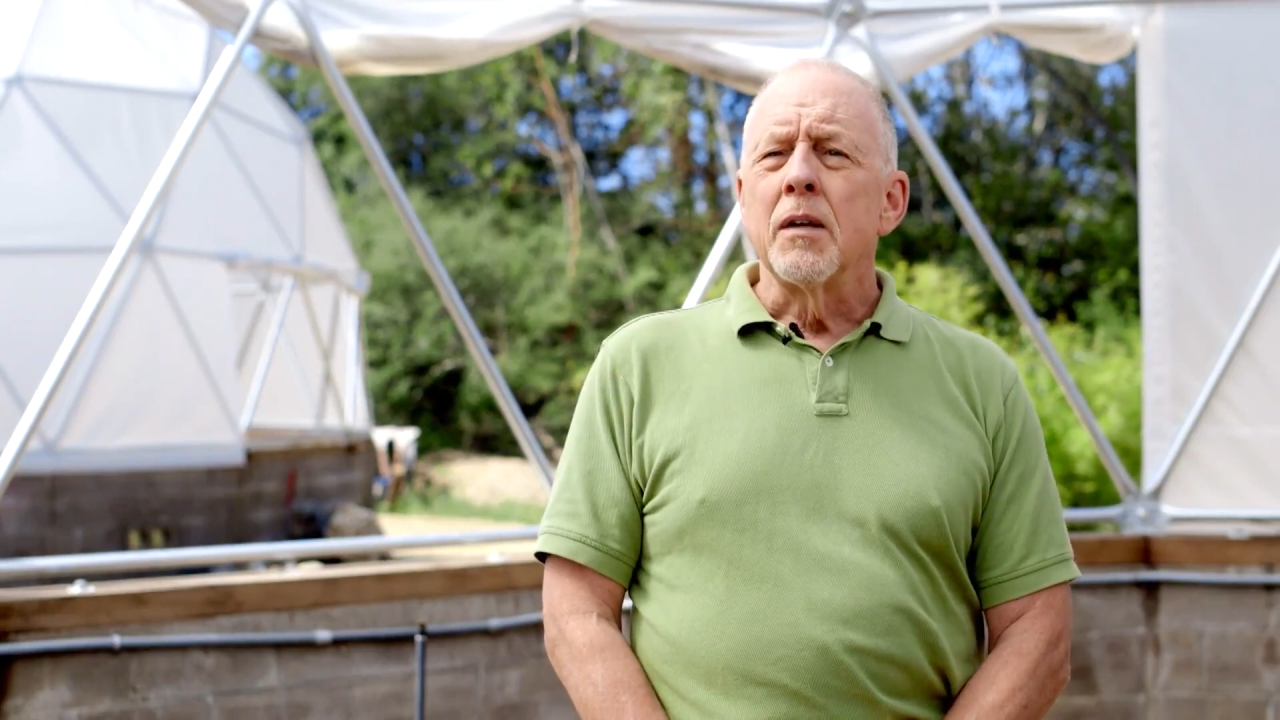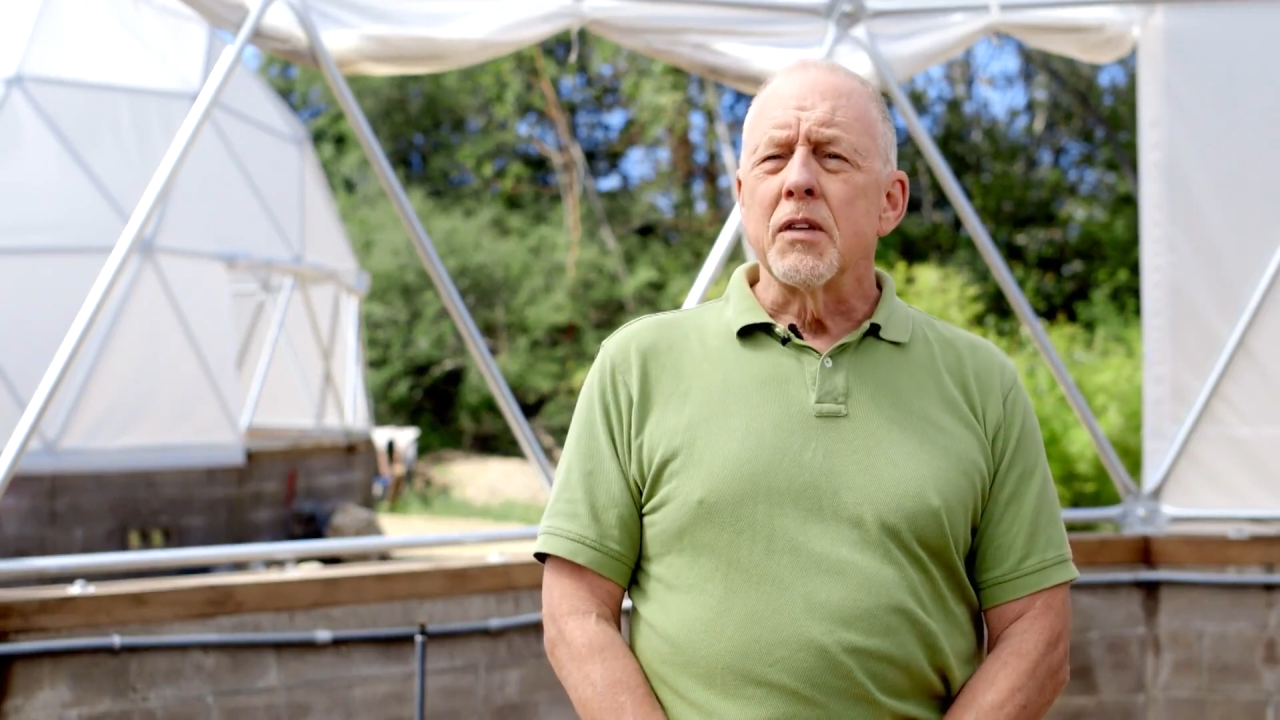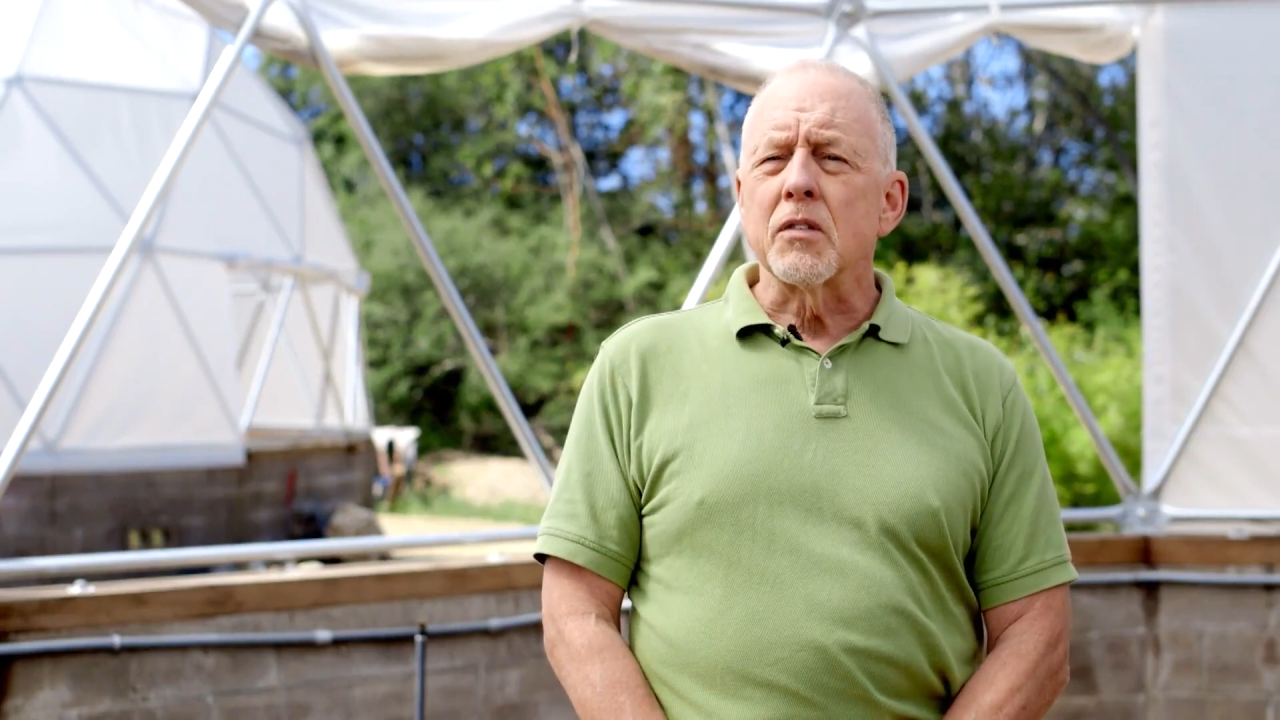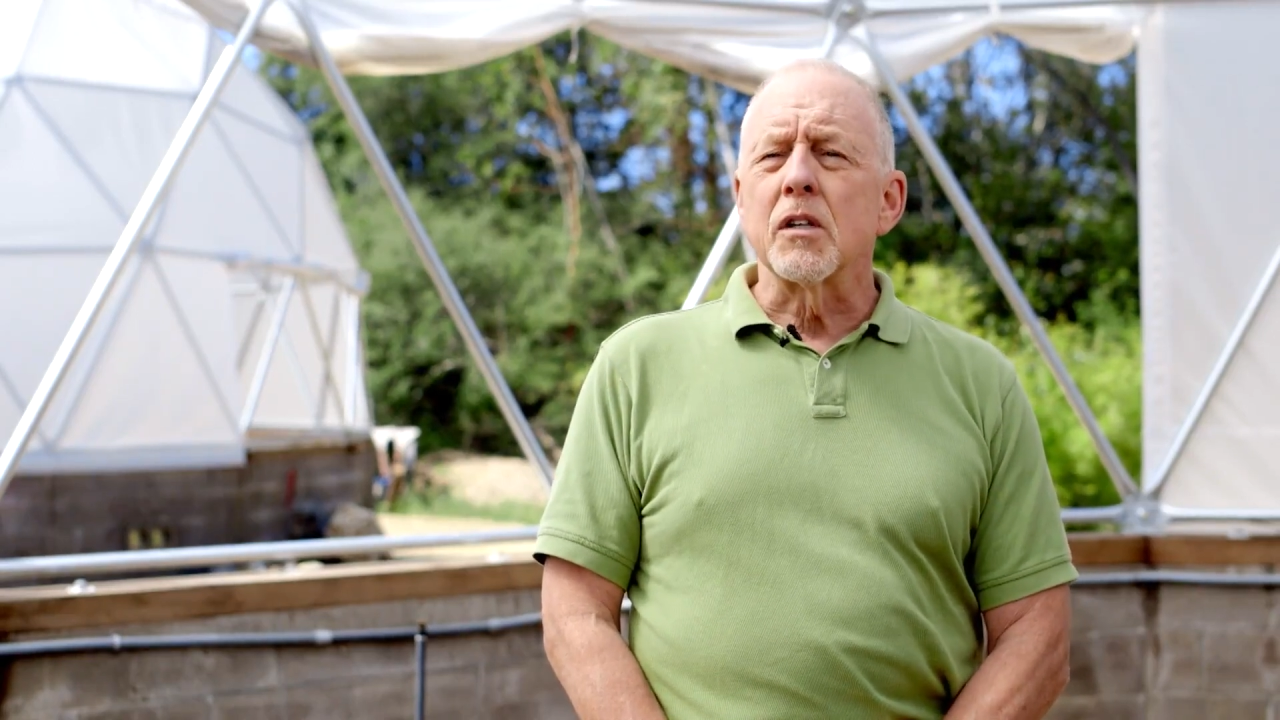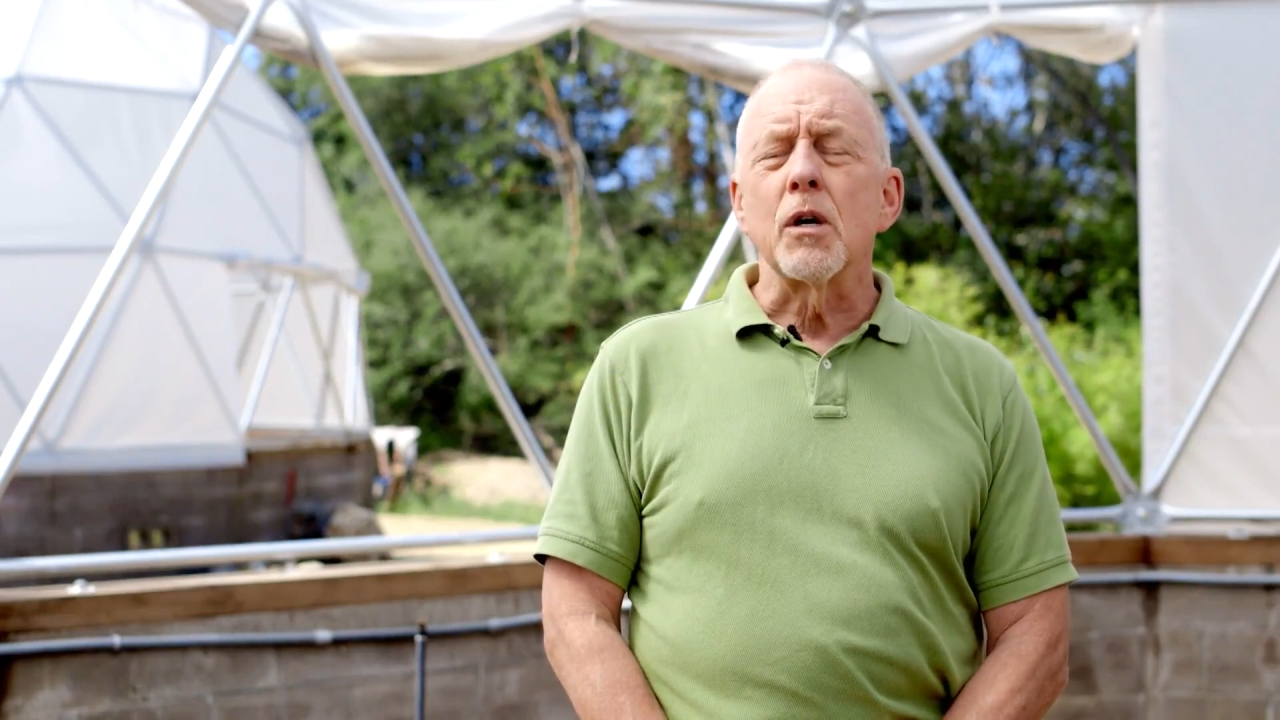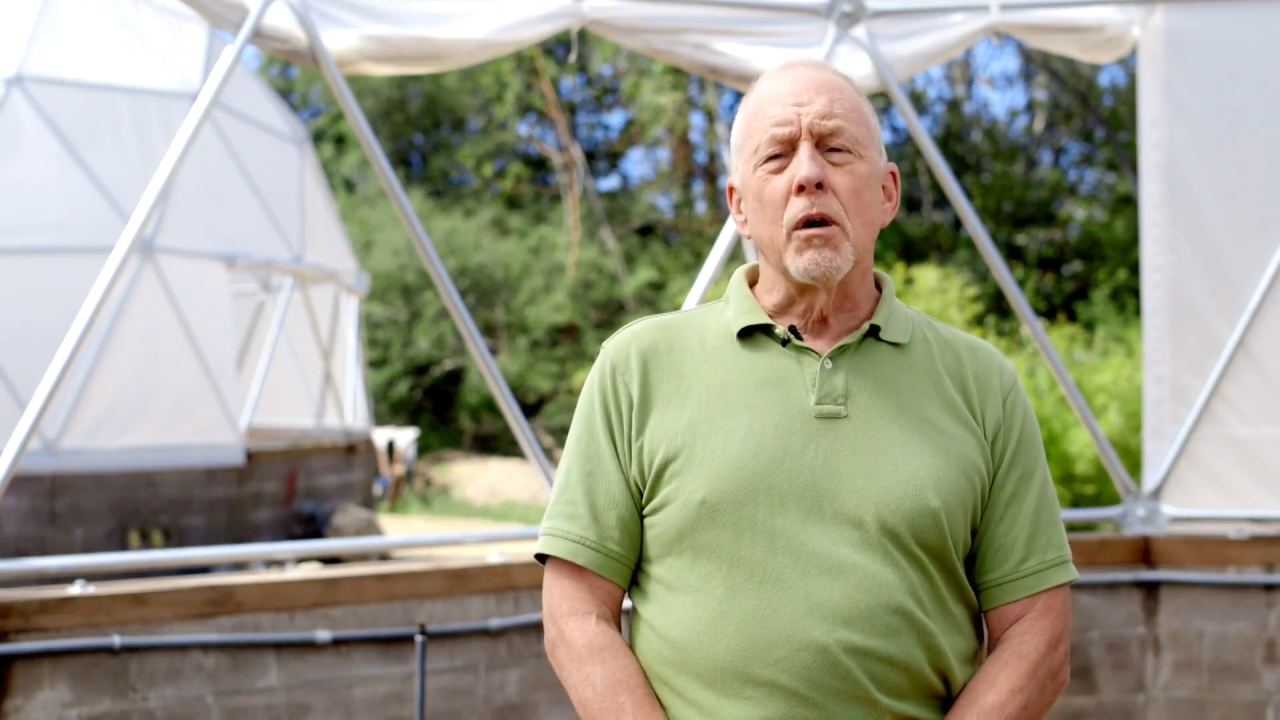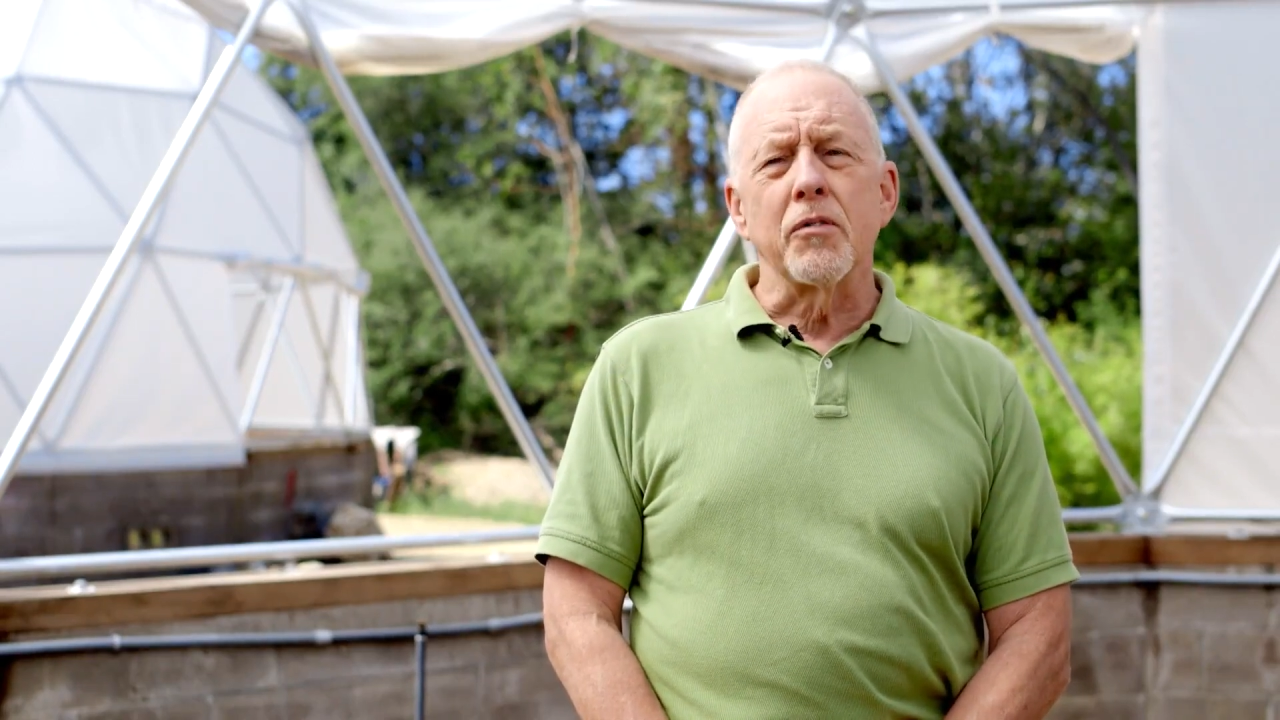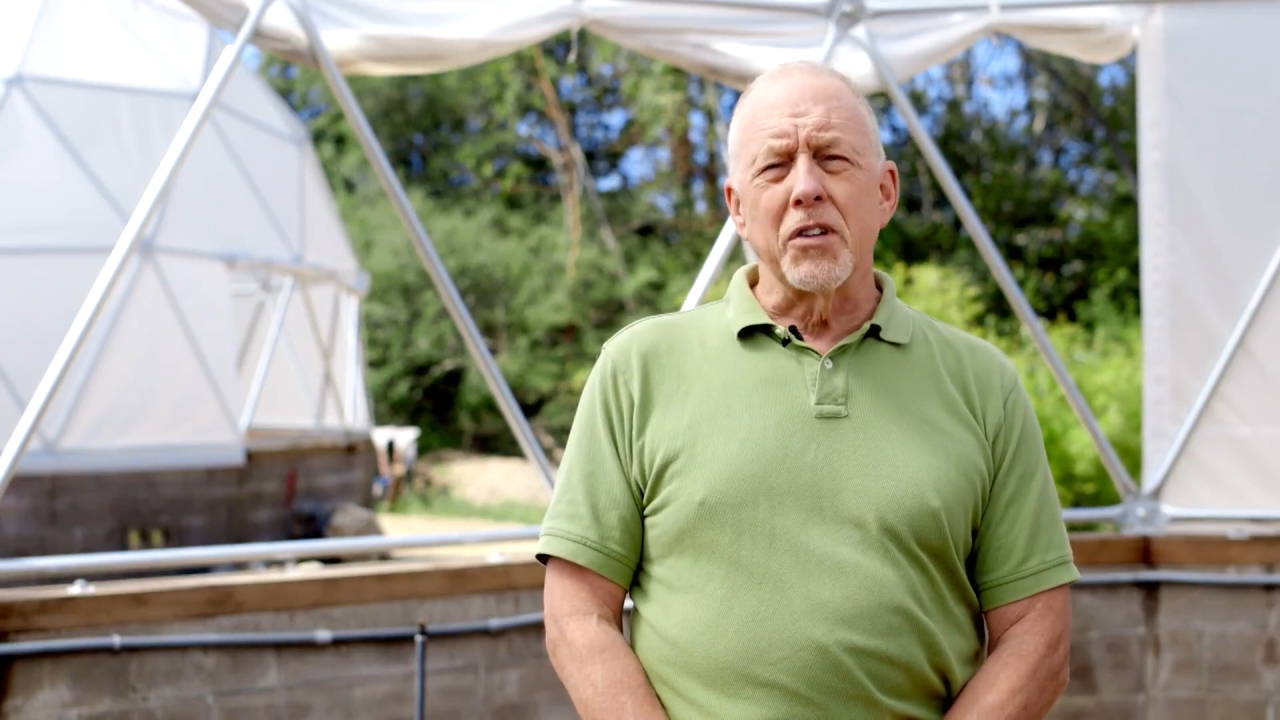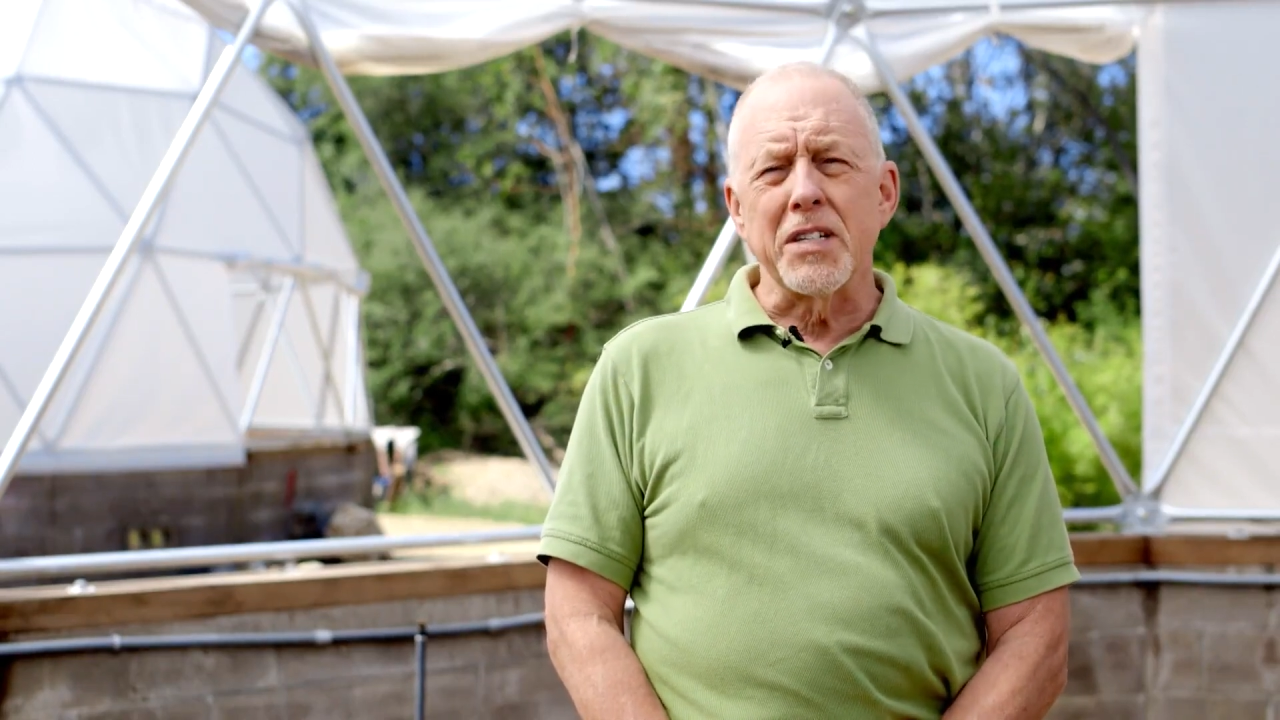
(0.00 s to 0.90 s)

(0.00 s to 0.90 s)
this could go on for